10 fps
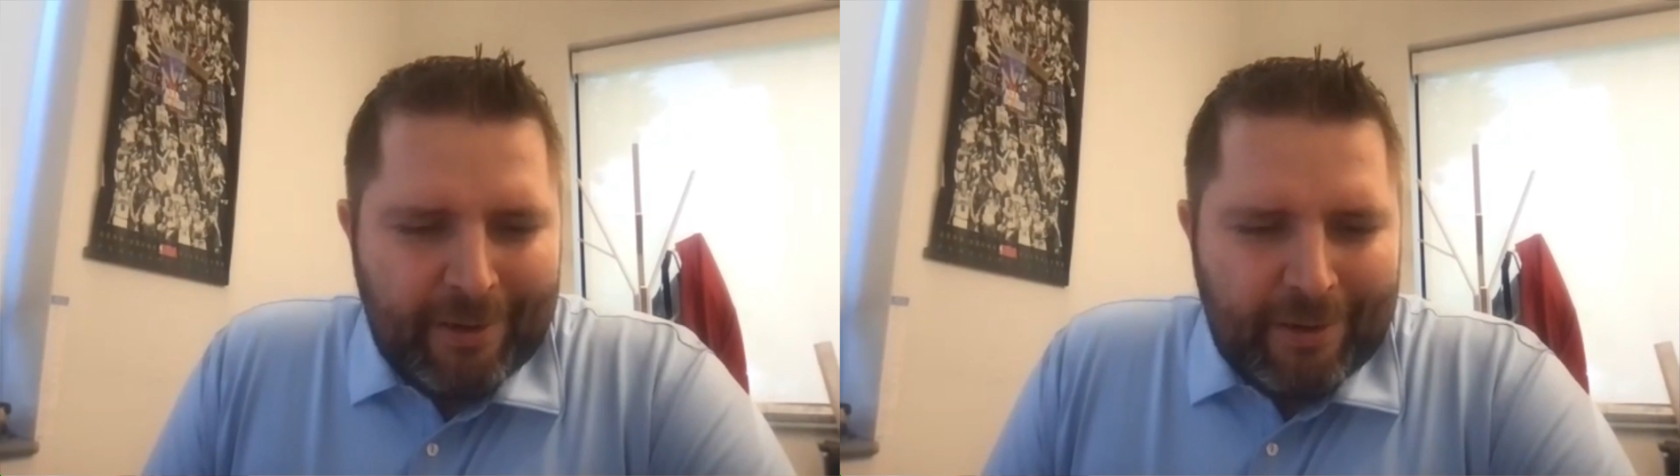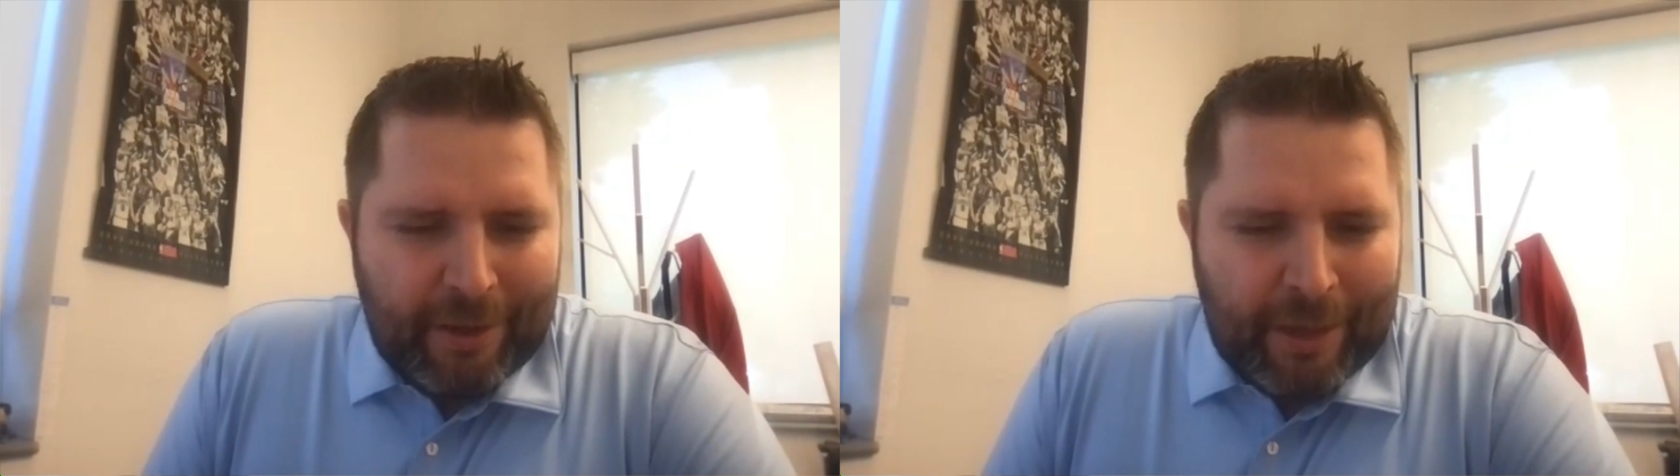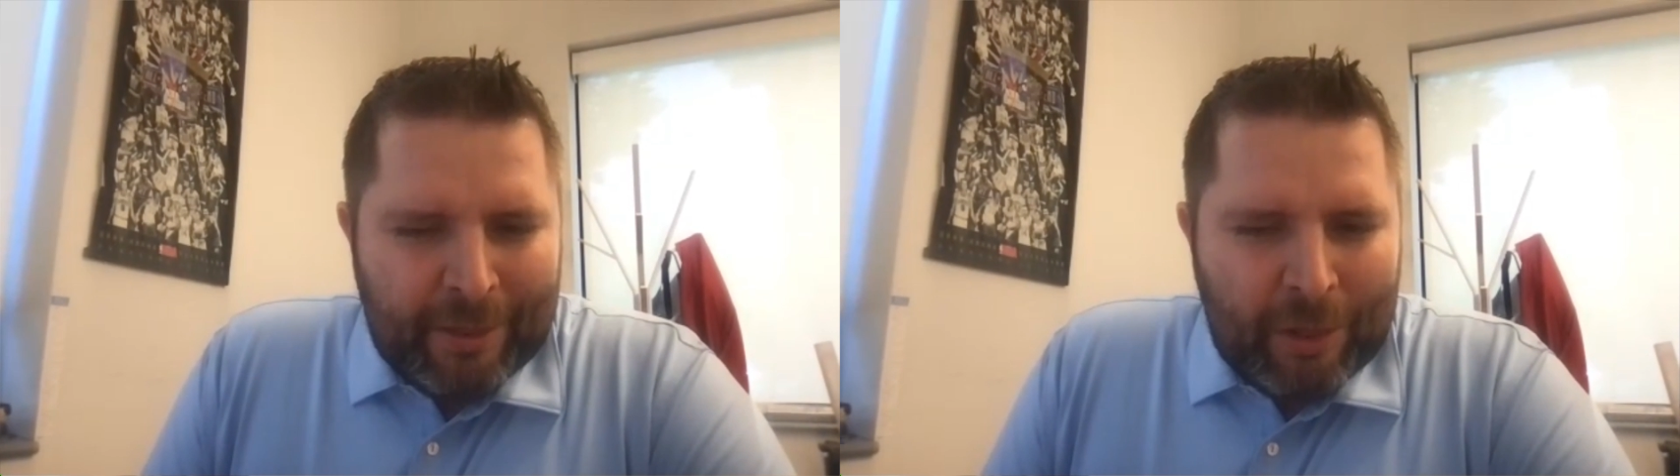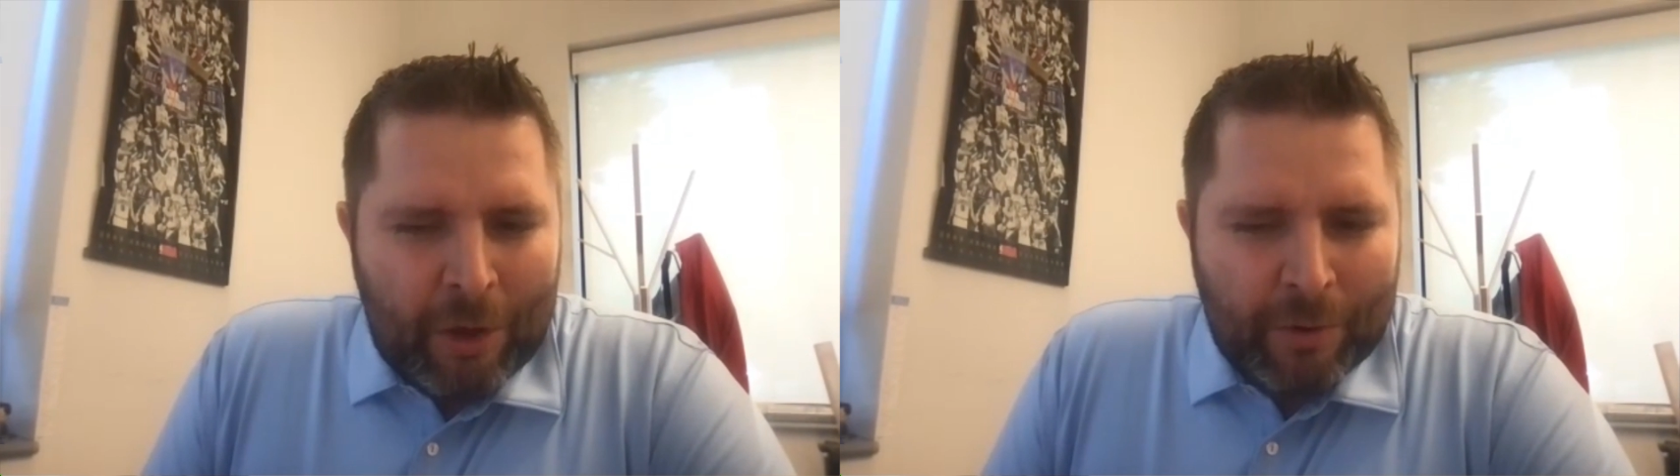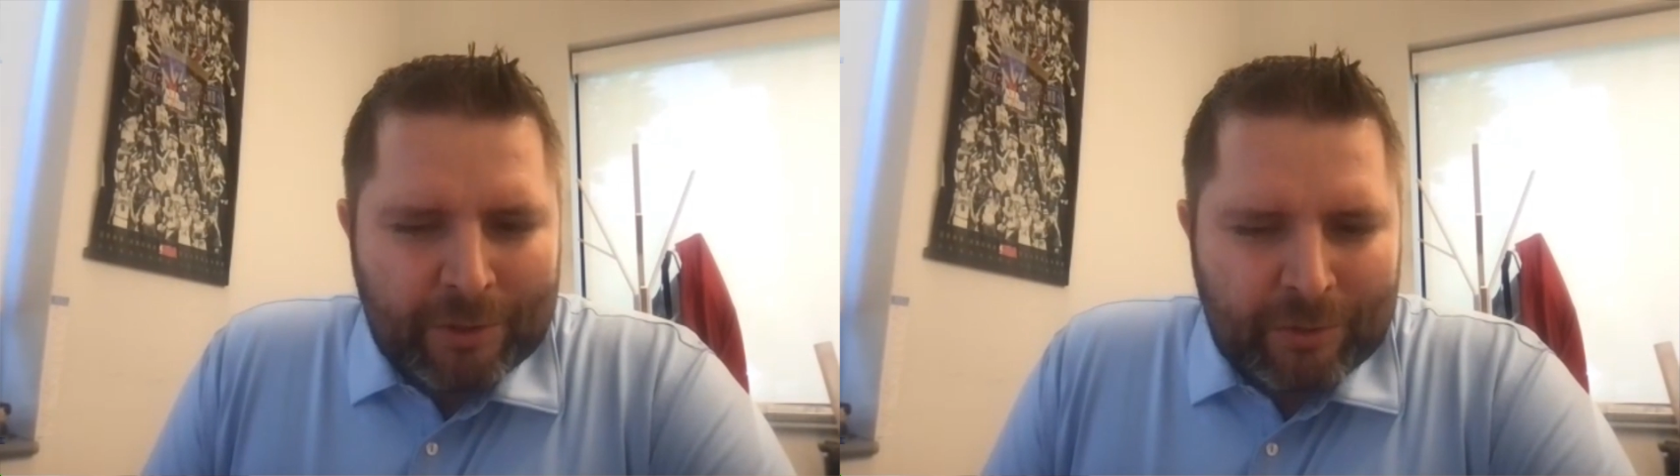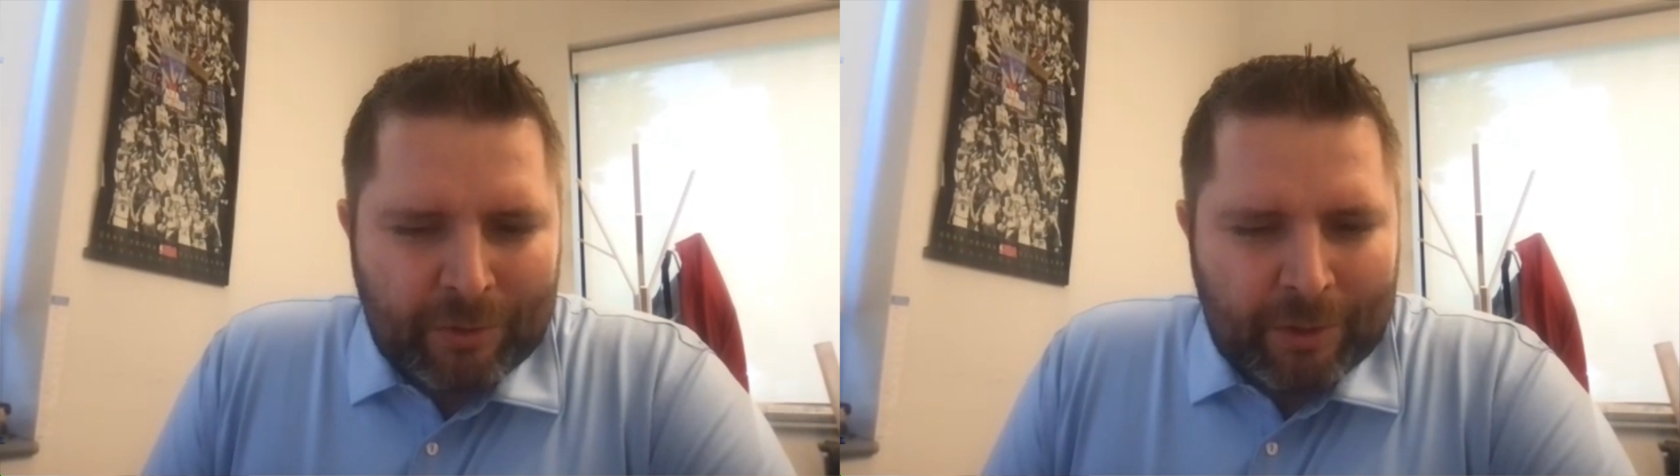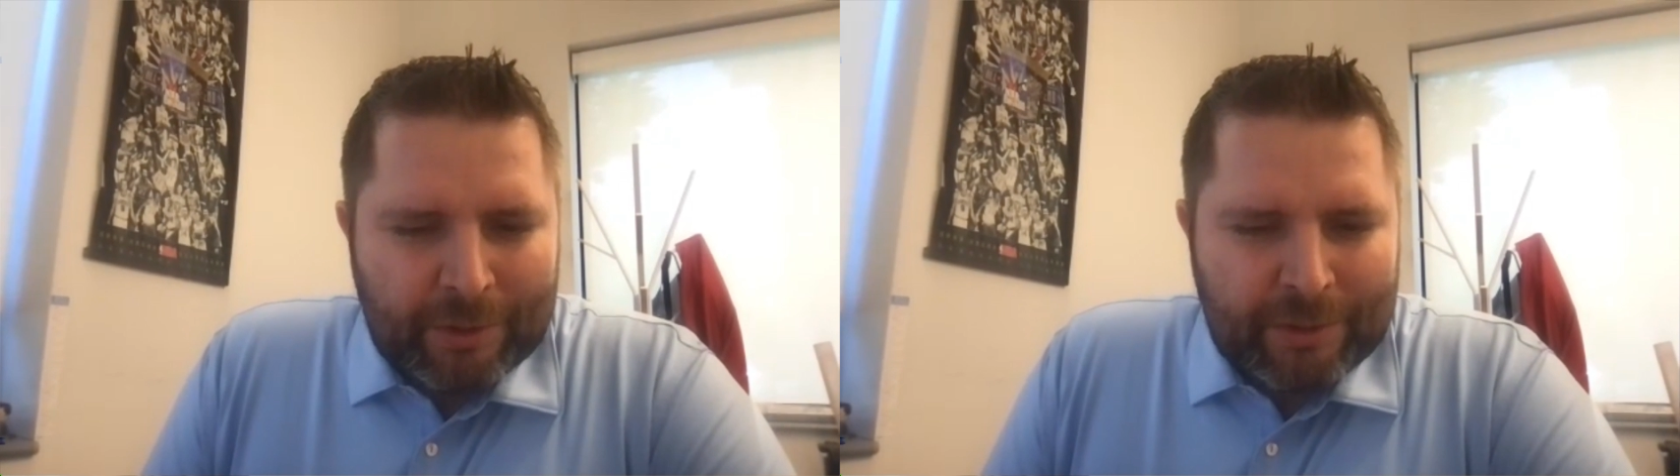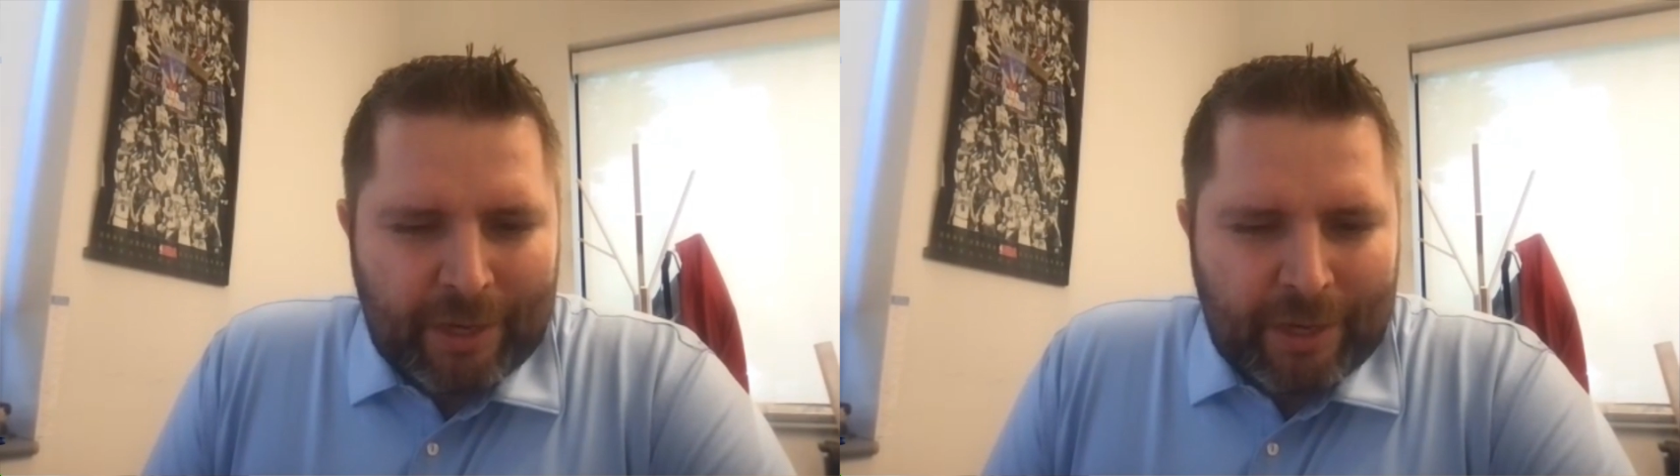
And the lower scores,